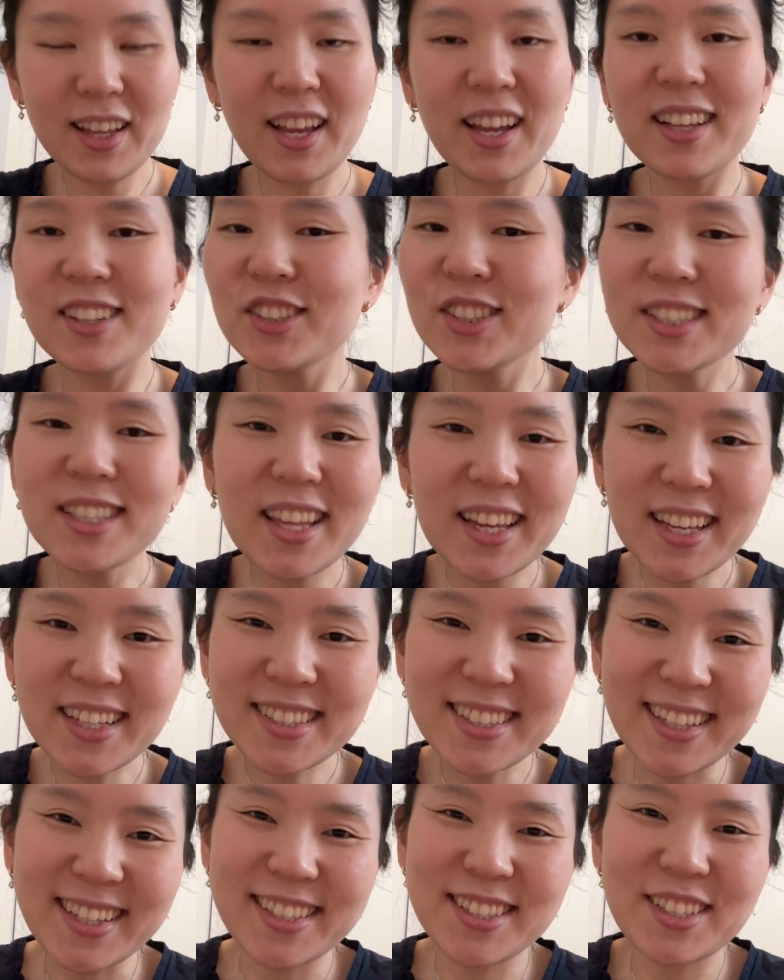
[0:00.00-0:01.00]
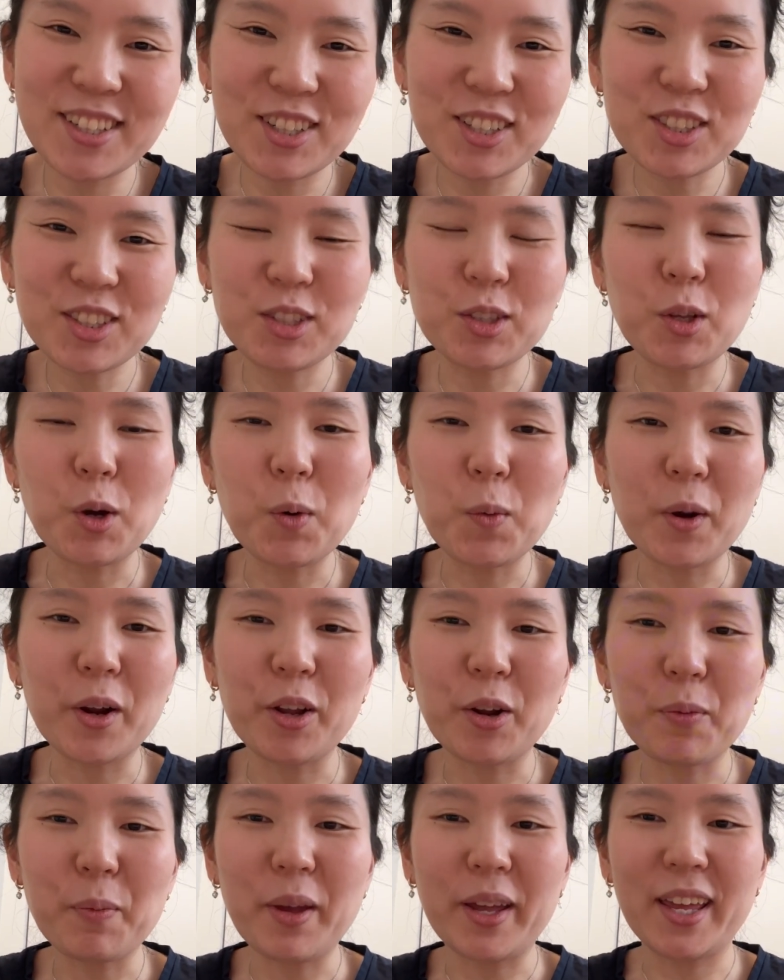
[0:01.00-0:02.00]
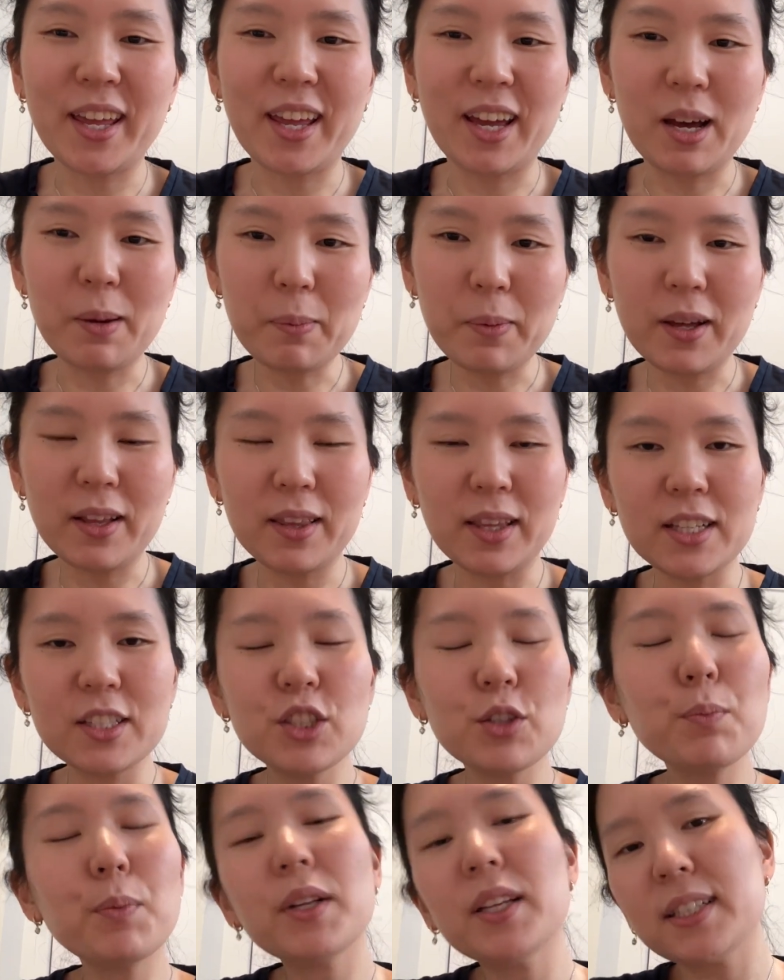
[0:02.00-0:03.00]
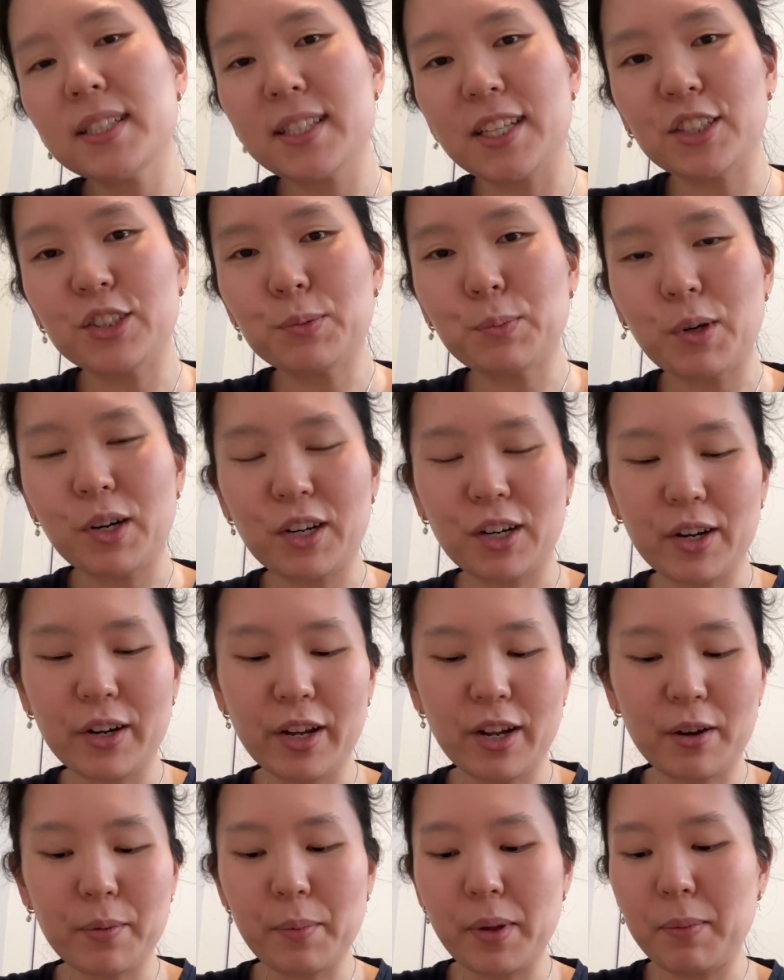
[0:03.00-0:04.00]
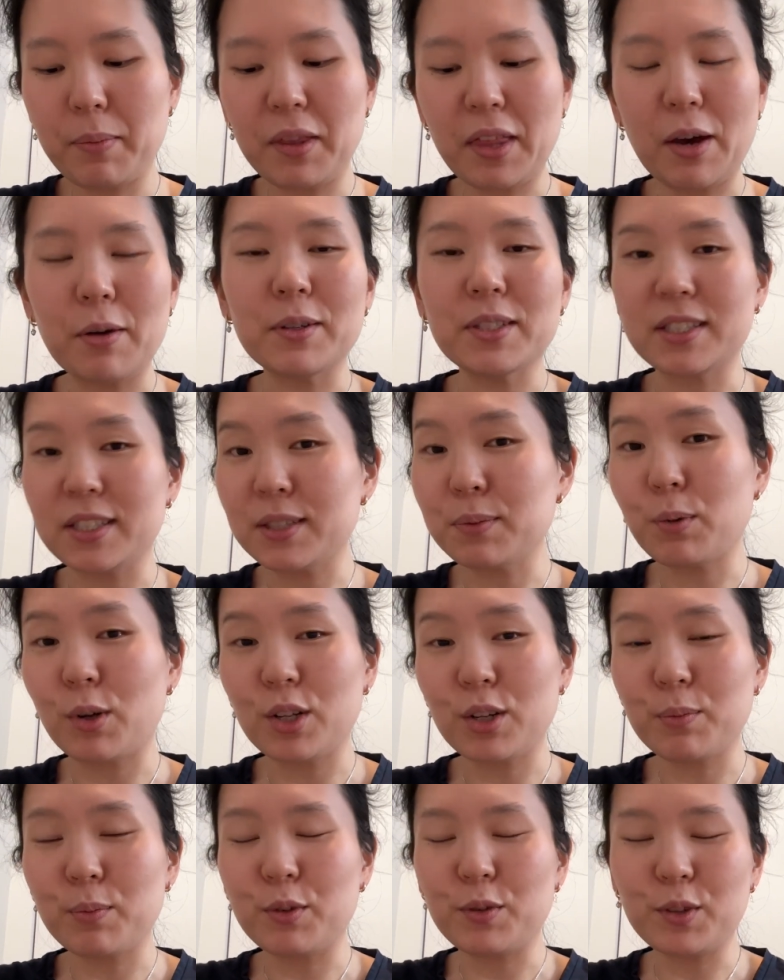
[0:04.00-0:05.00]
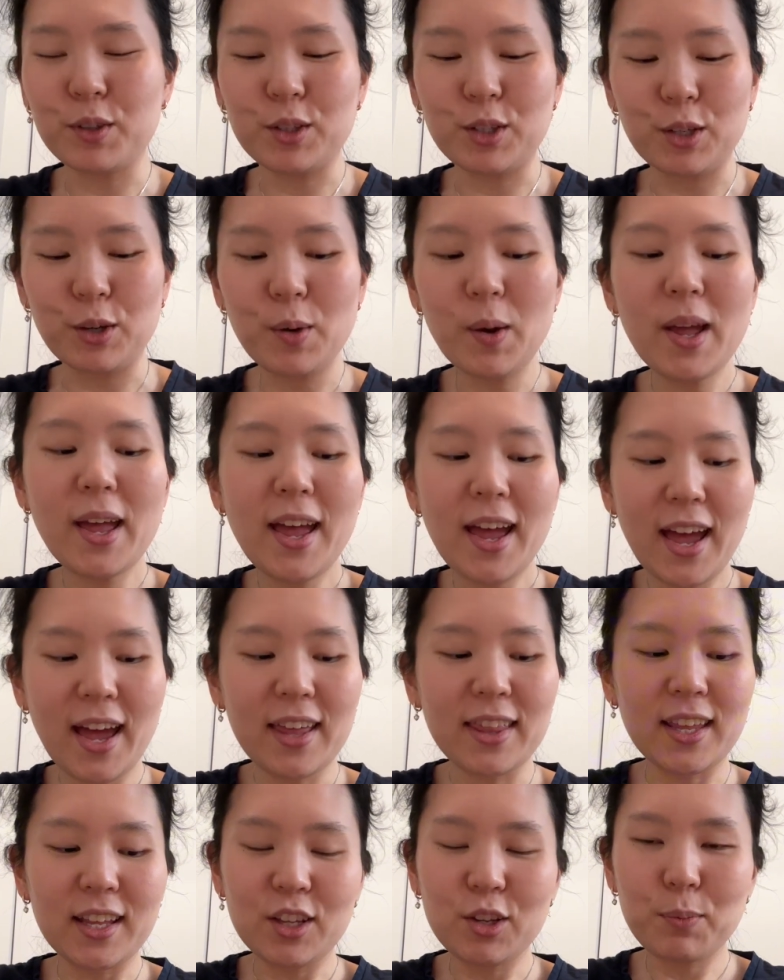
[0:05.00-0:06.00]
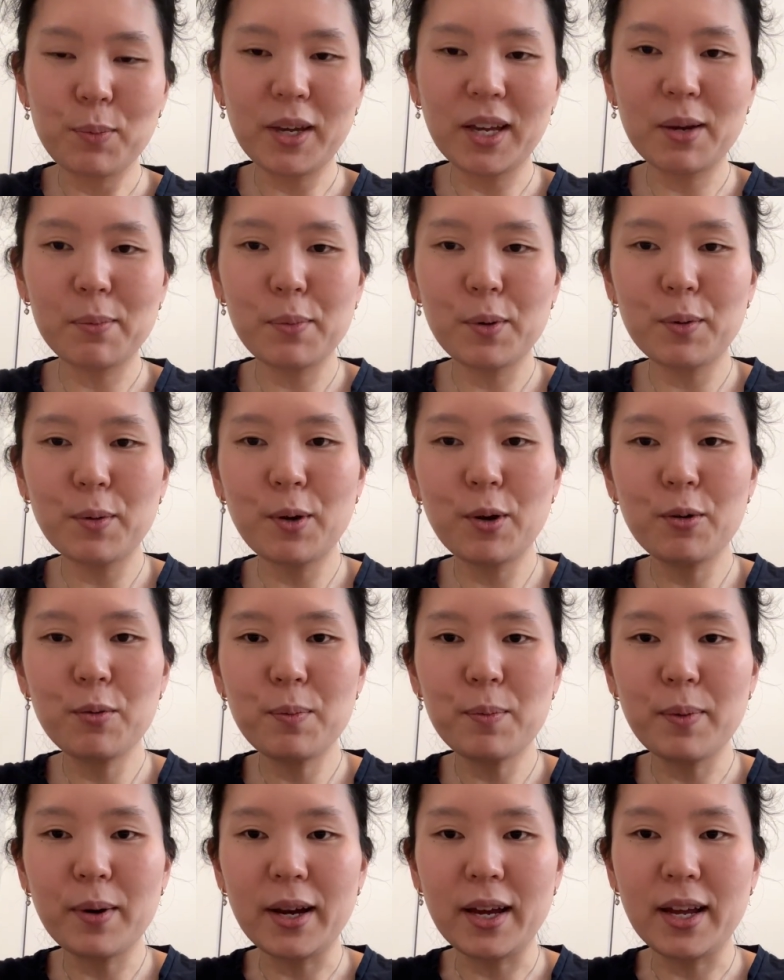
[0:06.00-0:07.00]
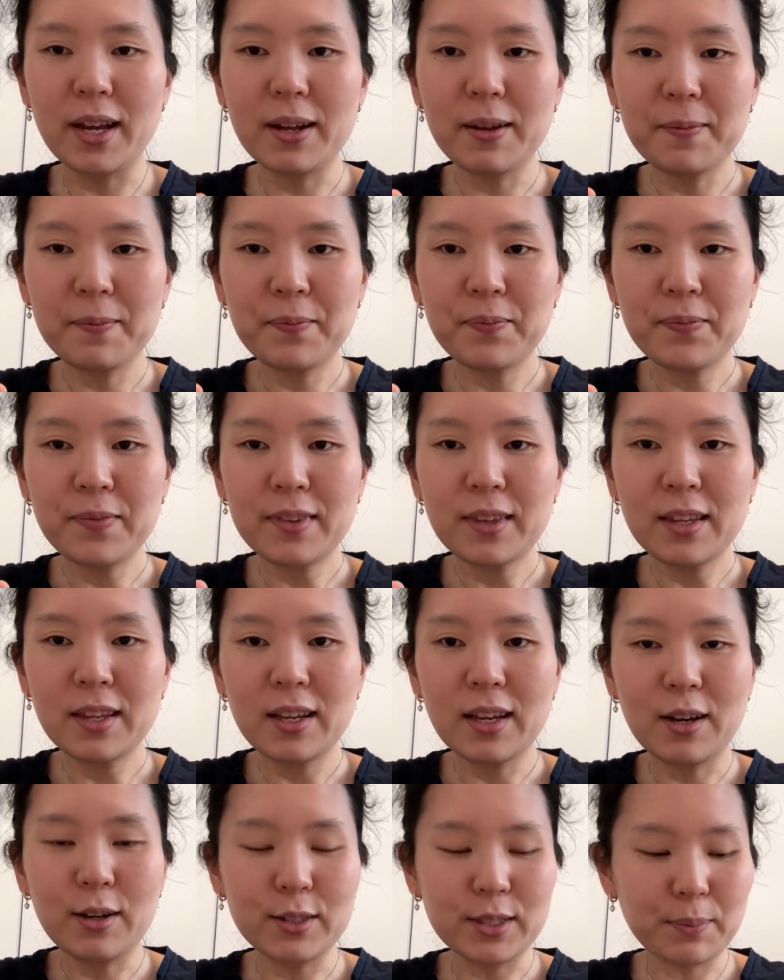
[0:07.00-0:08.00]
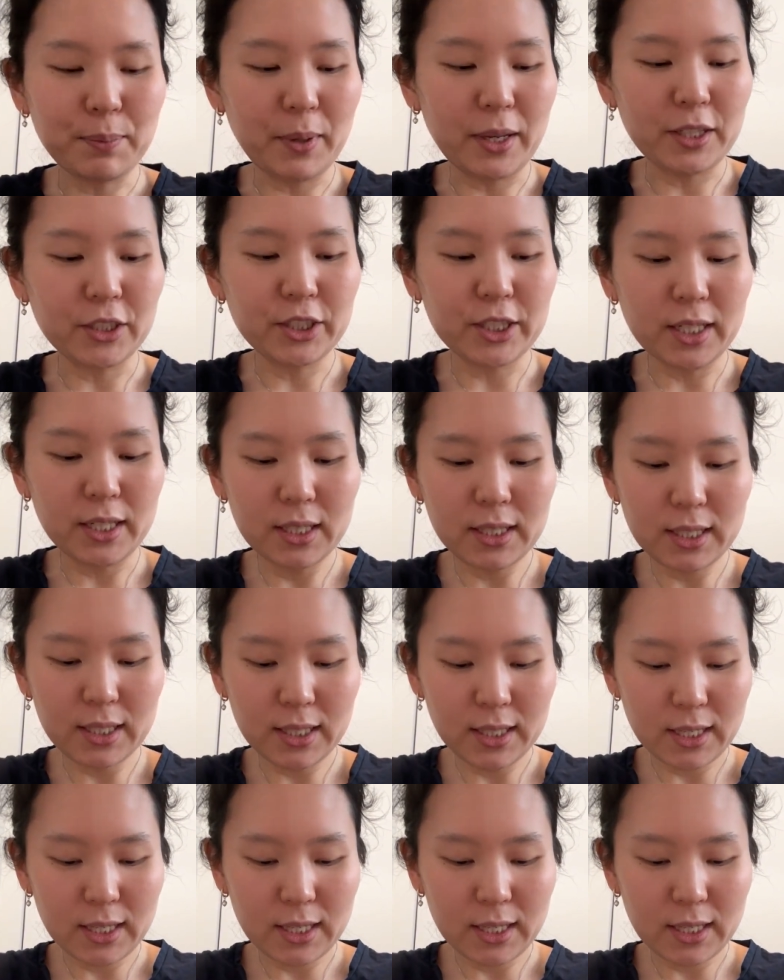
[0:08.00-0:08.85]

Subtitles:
I just think it's easier to know where you're picking up. Unless you put a stitch marker here, maybe that was a smarter move to do, and then to pick up a row, but I was impatient.